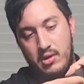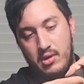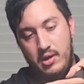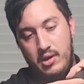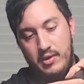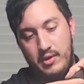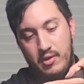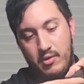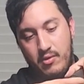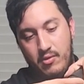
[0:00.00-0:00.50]

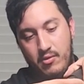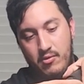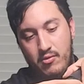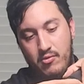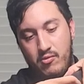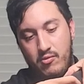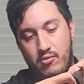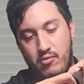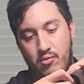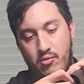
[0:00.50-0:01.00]
and then
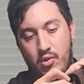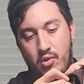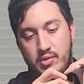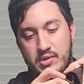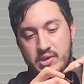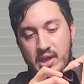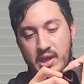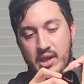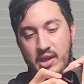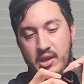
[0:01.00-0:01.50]

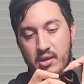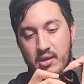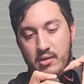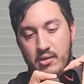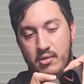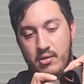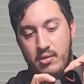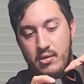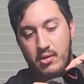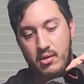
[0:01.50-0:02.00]
rotate it.
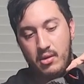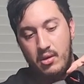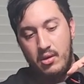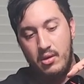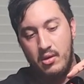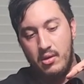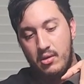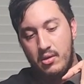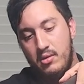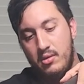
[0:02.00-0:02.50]

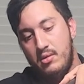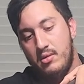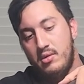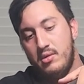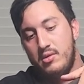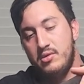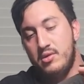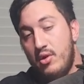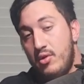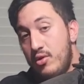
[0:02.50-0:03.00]

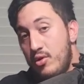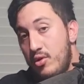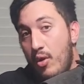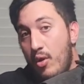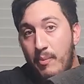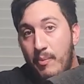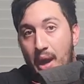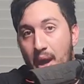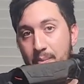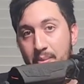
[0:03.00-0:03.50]
So you
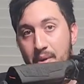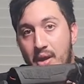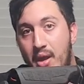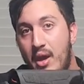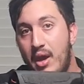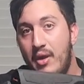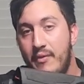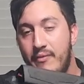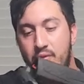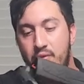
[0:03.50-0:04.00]
don't pop it
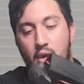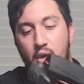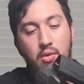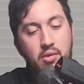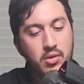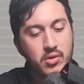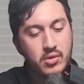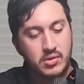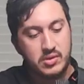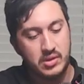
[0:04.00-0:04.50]
off, you
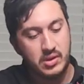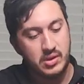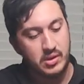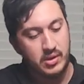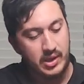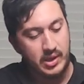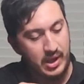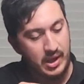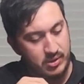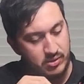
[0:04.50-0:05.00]
don't lose it, you
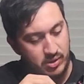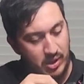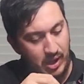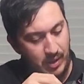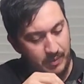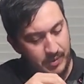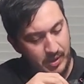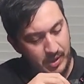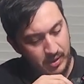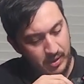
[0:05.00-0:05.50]
can't
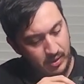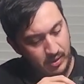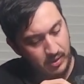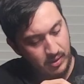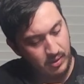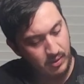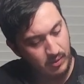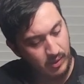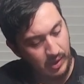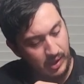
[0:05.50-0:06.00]
drop it,
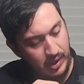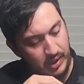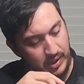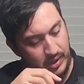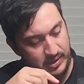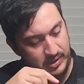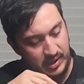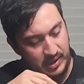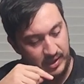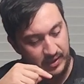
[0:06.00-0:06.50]
right?
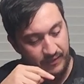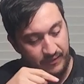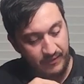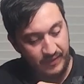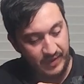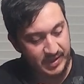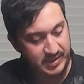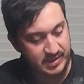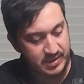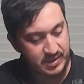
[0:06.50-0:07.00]
It's kind of
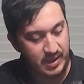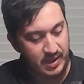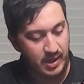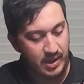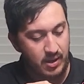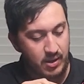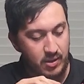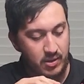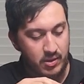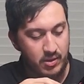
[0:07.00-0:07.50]
fixed
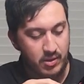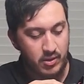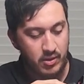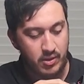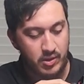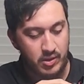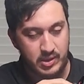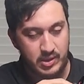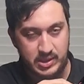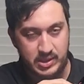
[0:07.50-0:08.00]
there.
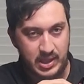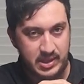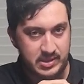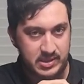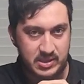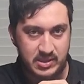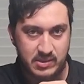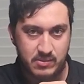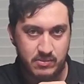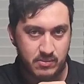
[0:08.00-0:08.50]
It has a
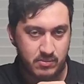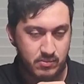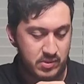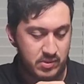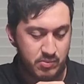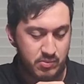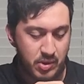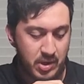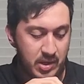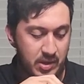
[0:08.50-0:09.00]

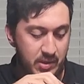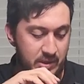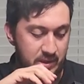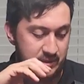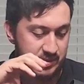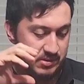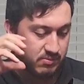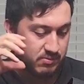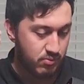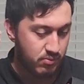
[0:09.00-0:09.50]
spring and
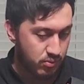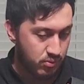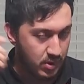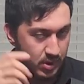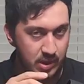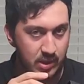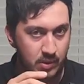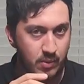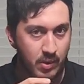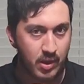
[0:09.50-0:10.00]
it's
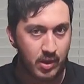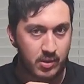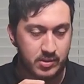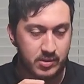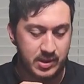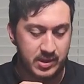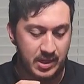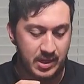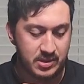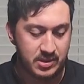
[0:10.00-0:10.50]
really well
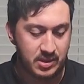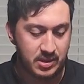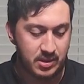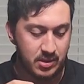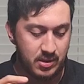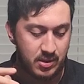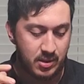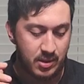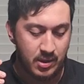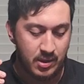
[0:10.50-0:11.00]

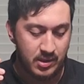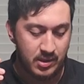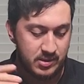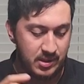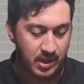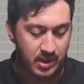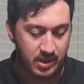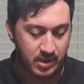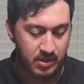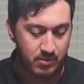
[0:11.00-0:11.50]
tensioned. It's
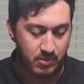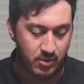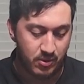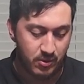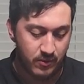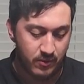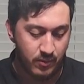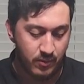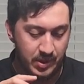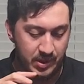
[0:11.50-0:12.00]
not gonna
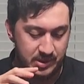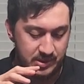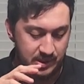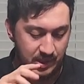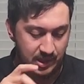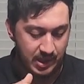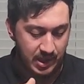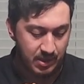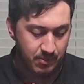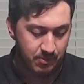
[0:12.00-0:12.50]
move when it's
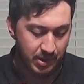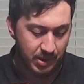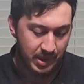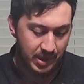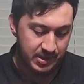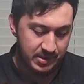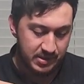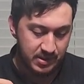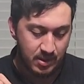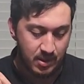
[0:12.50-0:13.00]
like in
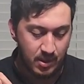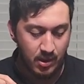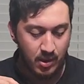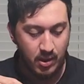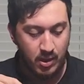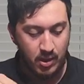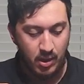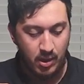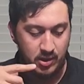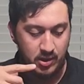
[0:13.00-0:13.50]
place.
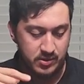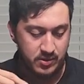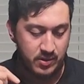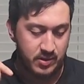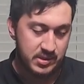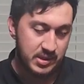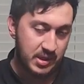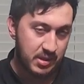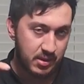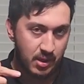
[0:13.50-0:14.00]
Also,
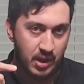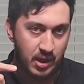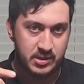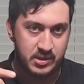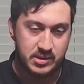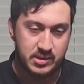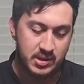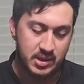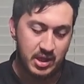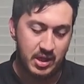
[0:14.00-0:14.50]
there's like
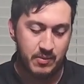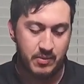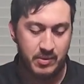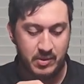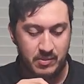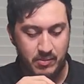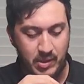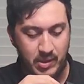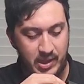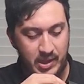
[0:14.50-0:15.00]
notches to keep it
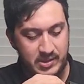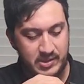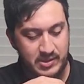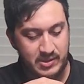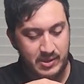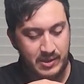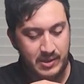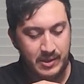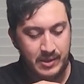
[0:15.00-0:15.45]
in place.